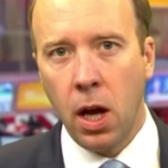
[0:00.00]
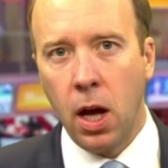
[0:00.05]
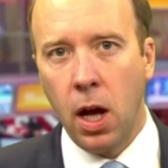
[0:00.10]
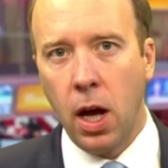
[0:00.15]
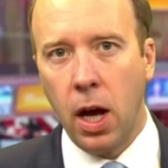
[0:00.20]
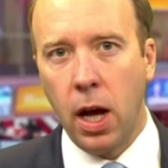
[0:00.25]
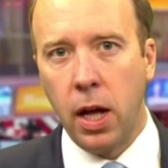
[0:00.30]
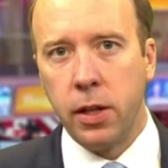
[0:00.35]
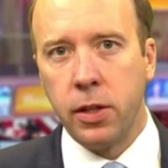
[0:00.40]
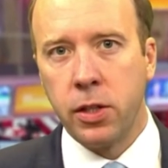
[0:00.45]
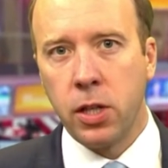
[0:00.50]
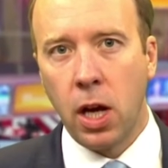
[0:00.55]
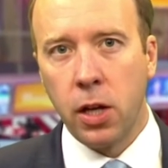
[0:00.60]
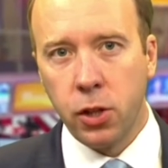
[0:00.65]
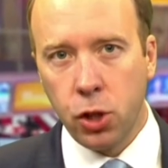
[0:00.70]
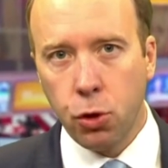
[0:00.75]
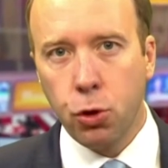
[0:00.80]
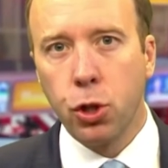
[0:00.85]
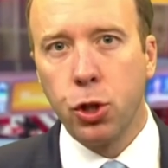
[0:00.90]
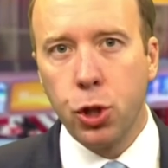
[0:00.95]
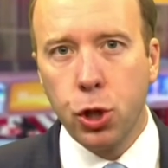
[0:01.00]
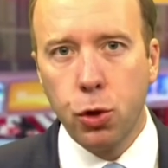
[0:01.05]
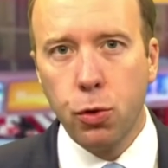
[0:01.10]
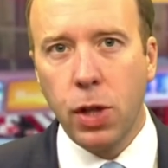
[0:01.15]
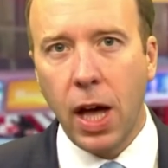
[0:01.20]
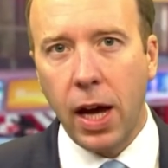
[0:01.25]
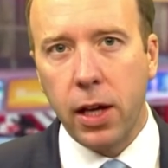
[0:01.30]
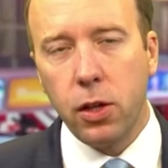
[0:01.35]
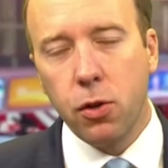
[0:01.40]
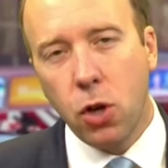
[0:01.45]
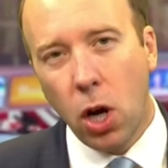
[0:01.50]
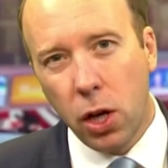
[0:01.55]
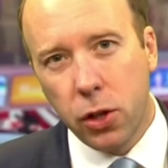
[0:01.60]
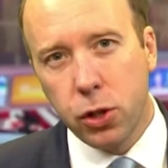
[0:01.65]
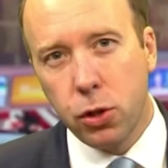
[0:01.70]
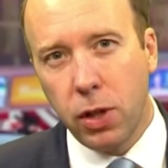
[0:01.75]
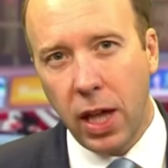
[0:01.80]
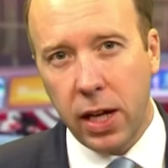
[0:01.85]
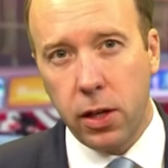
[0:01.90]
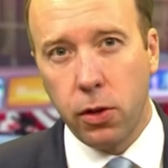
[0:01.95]
And you can do that. You
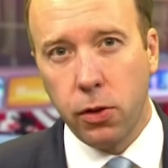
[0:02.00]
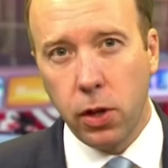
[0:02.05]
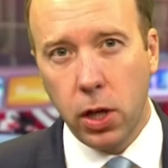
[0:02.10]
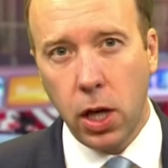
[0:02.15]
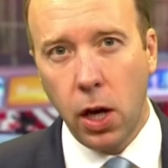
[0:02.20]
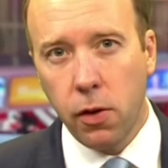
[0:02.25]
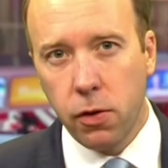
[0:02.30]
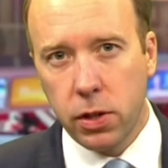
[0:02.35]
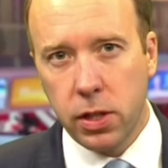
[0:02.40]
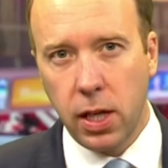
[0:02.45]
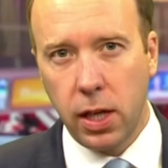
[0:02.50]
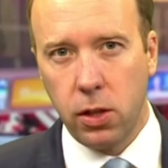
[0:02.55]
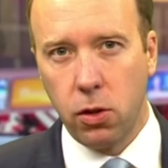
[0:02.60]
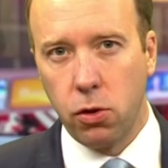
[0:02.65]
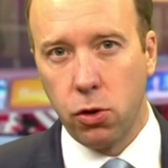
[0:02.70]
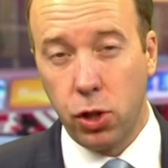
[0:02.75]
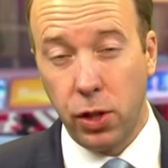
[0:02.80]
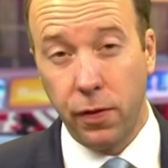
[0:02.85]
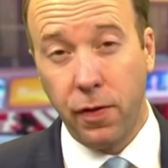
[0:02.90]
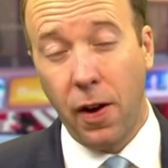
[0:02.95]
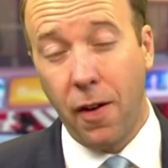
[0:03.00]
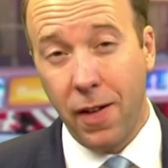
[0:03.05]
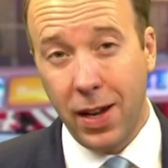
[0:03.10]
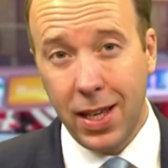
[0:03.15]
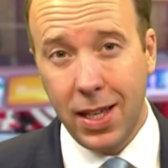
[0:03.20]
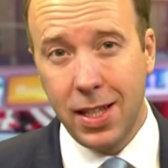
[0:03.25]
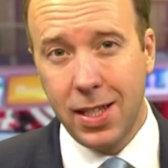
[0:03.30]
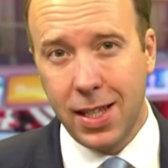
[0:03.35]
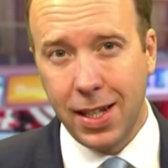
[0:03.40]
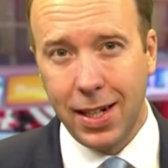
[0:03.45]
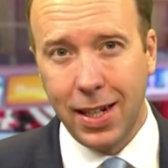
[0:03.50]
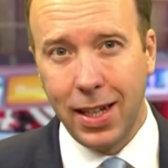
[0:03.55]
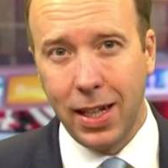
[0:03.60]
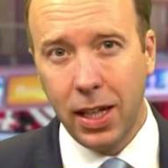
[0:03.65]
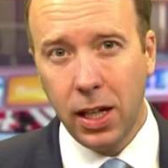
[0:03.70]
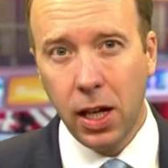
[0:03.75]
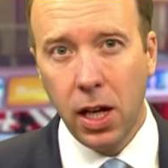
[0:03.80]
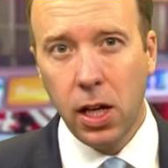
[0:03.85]
can't do that on the current technology very easily.